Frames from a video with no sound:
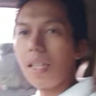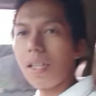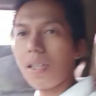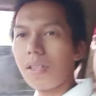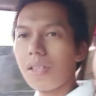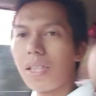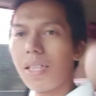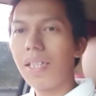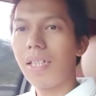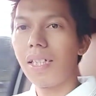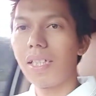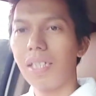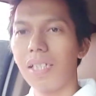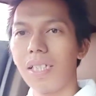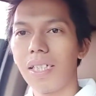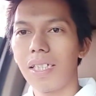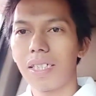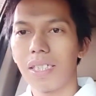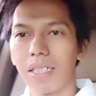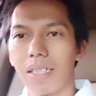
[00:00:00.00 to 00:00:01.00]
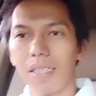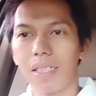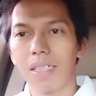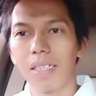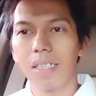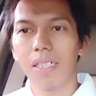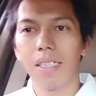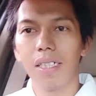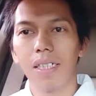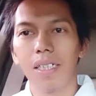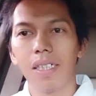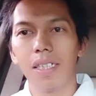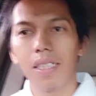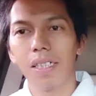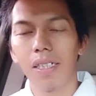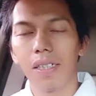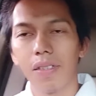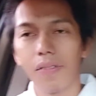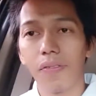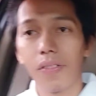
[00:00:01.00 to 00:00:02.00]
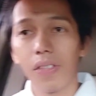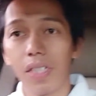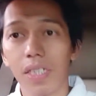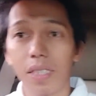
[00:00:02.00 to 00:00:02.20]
Okay, that's very